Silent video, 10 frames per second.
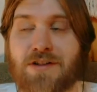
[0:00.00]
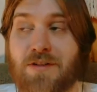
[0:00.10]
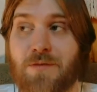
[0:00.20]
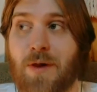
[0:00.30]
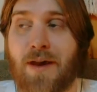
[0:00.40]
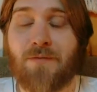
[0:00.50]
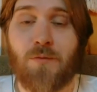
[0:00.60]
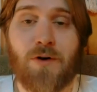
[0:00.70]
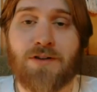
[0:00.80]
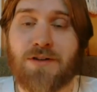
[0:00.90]
if you haven't
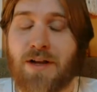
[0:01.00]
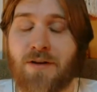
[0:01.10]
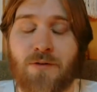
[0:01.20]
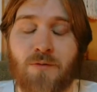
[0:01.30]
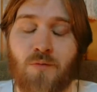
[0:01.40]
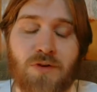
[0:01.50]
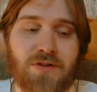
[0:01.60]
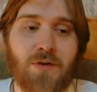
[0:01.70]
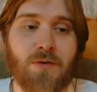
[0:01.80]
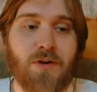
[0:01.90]
watched it, I don't know what's
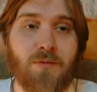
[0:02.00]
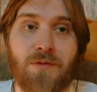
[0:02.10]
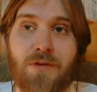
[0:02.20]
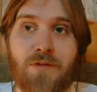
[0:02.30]
going on with you.